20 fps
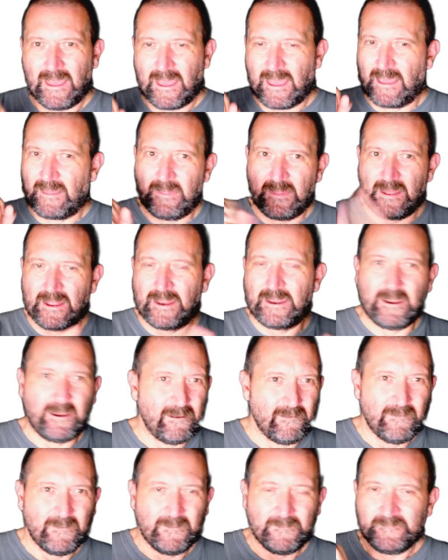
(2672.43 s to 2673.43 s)
and then
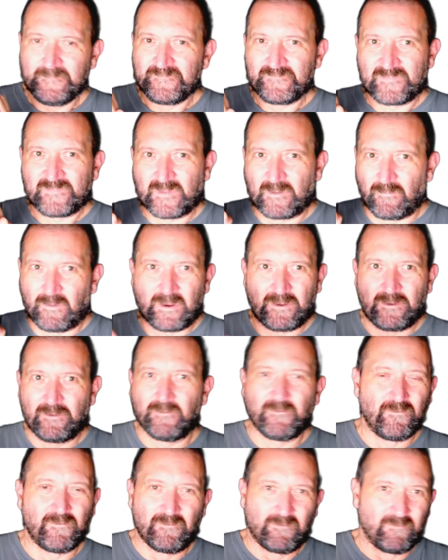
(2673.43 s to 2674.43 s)
when
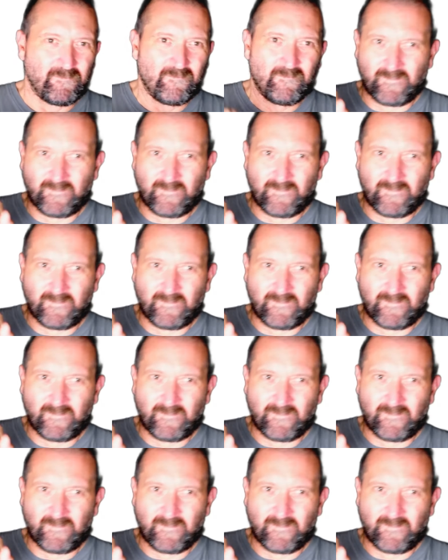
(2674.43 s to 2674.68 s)
you